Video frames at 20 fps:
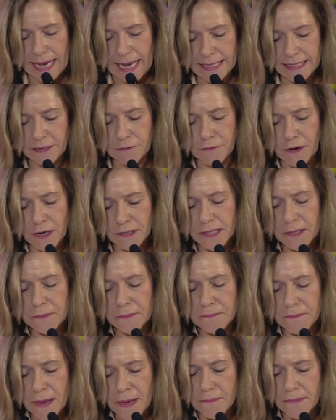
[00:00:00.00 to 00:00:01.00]
As a
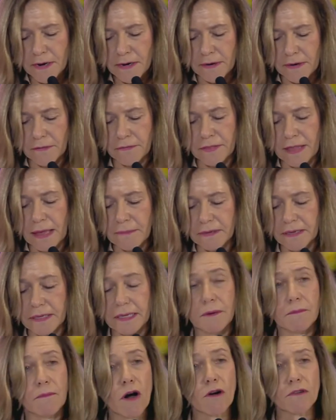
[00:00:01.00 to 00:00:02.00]
founding member of
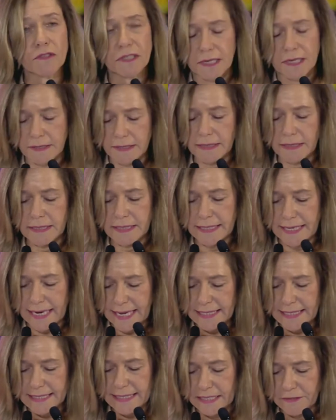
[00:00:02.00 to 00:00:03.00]
WMO since
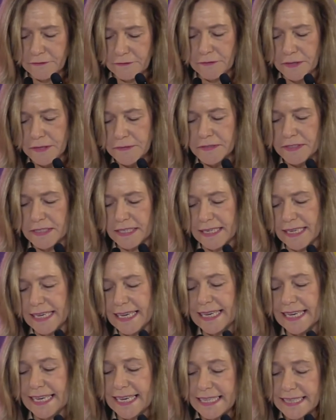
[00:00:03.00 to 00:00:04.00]
1950,
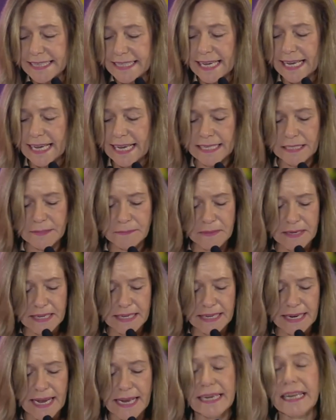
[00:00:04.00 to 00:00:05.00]
India has
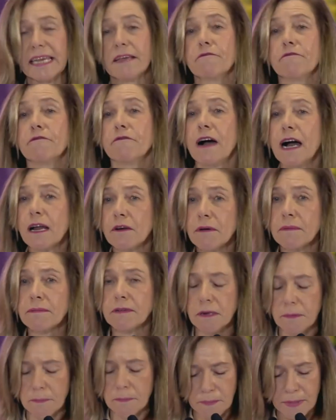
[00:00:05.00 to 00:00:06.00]
been an
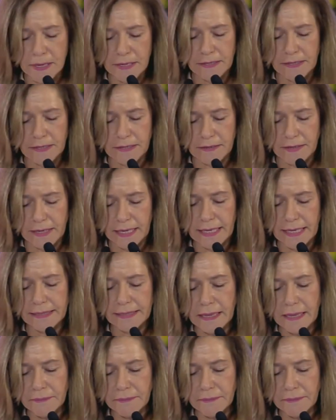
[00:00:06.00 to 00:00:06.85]
invaluable partner in